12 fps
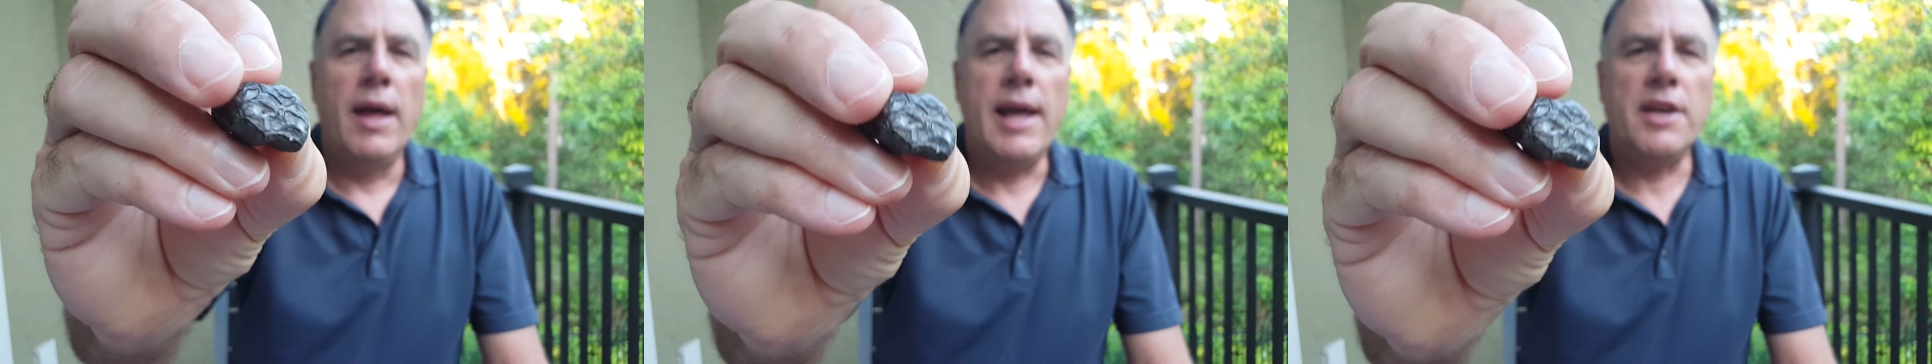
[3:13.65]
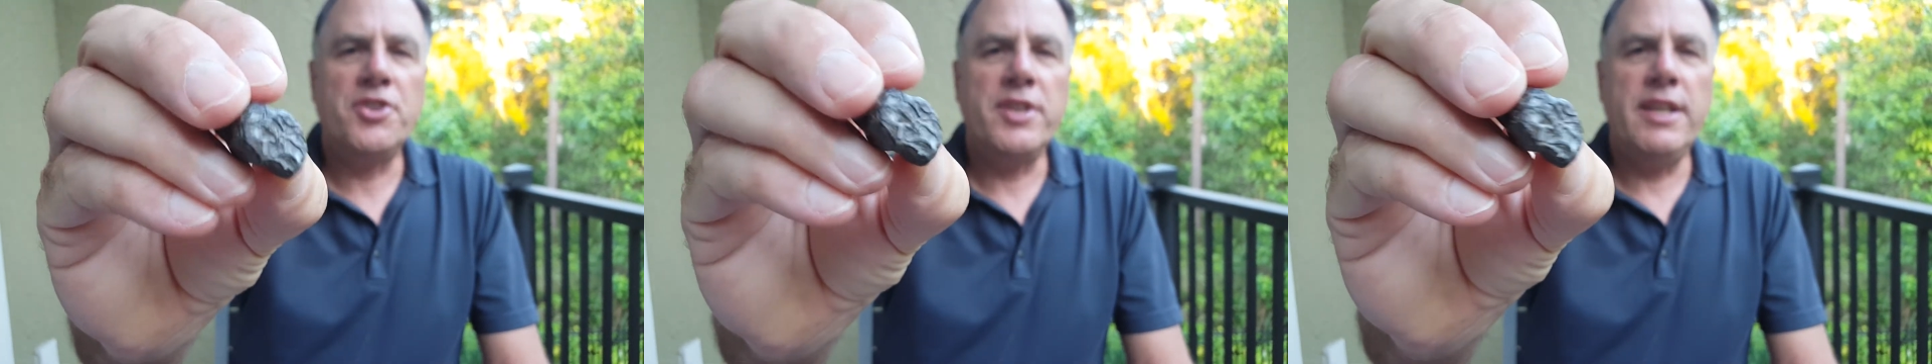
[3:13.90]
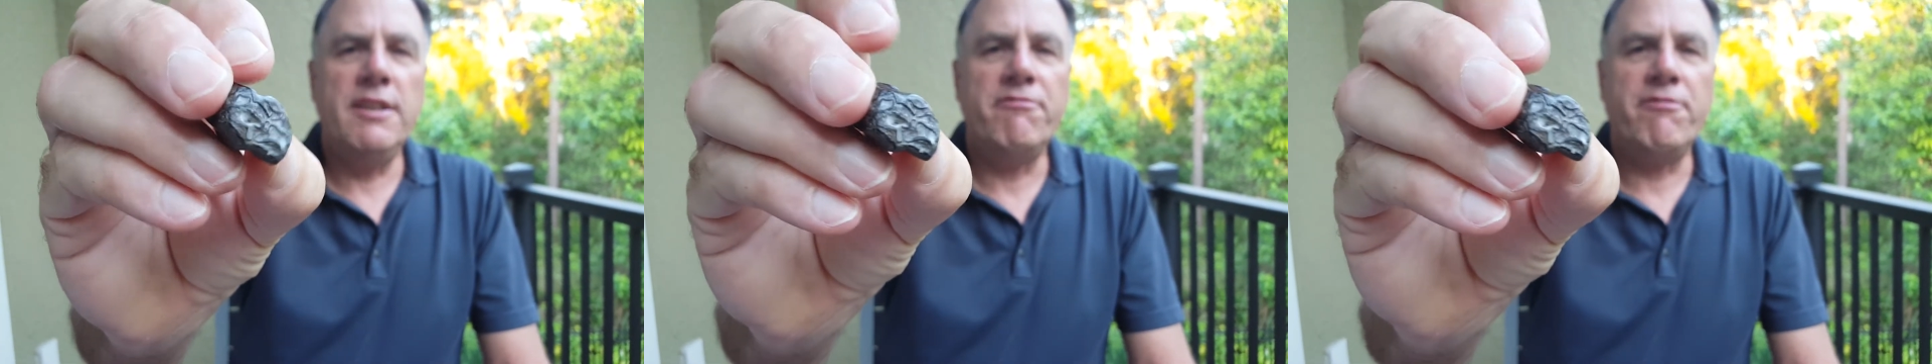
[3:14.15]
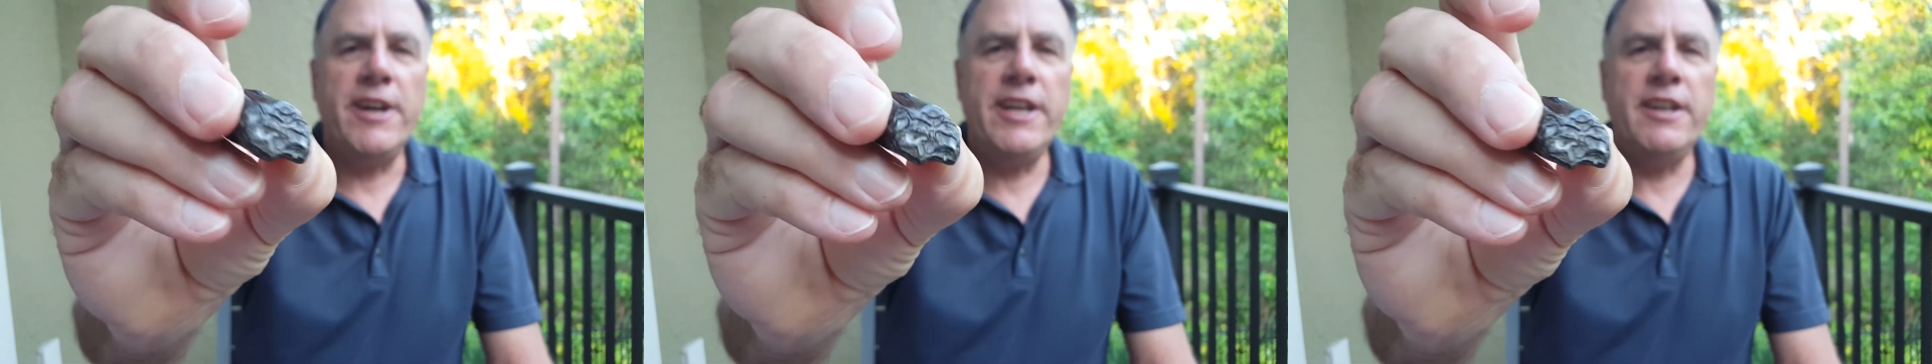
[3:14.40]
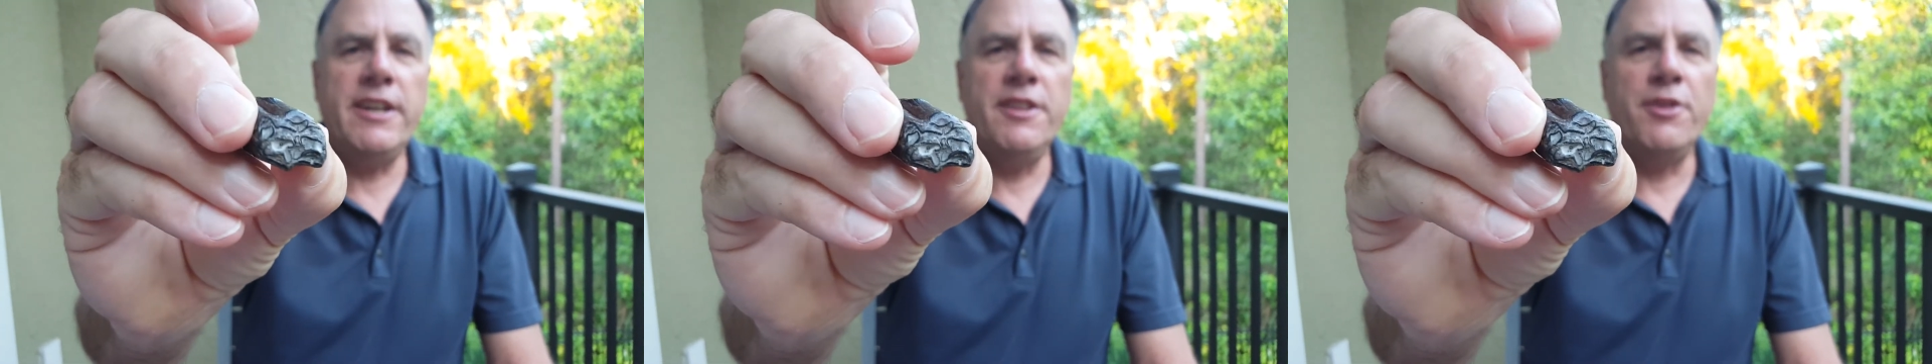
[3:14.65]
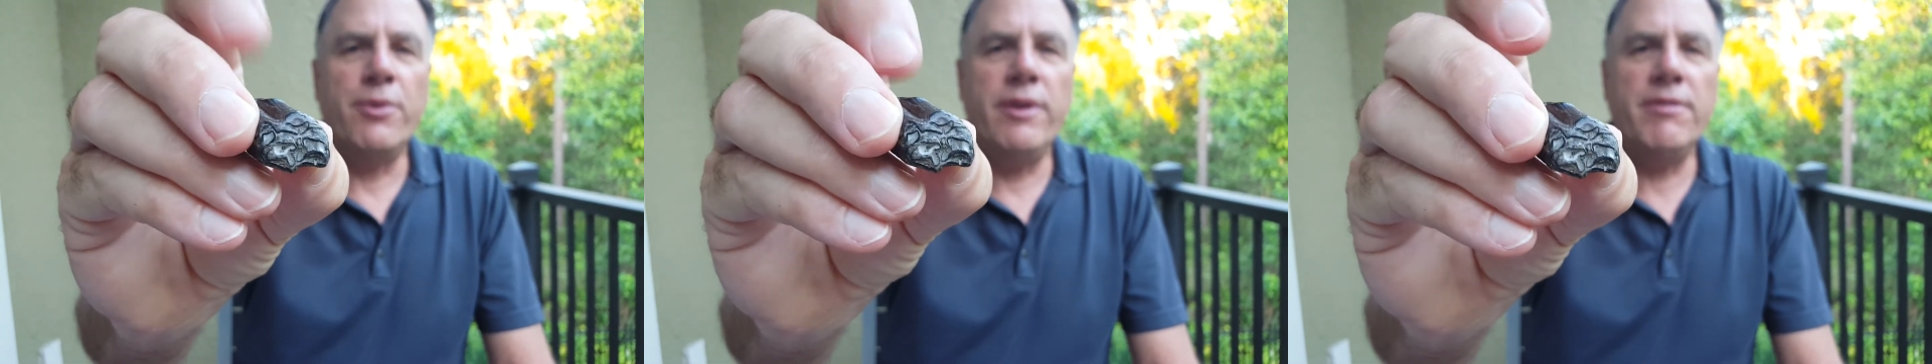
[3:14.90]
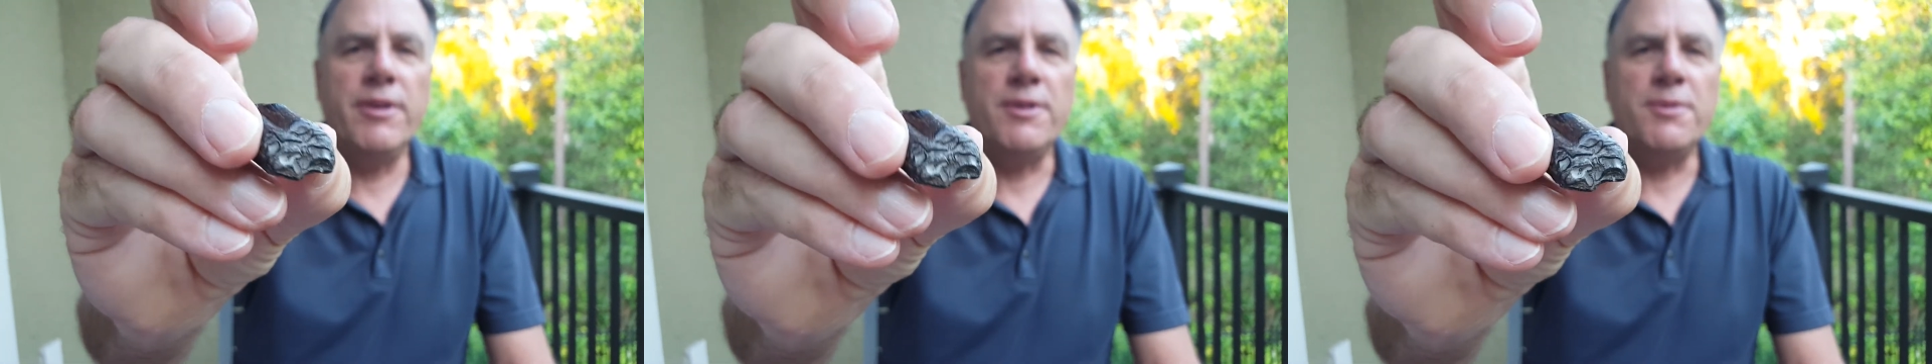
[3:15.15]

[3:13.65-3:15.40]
I actually didn't find it in the river.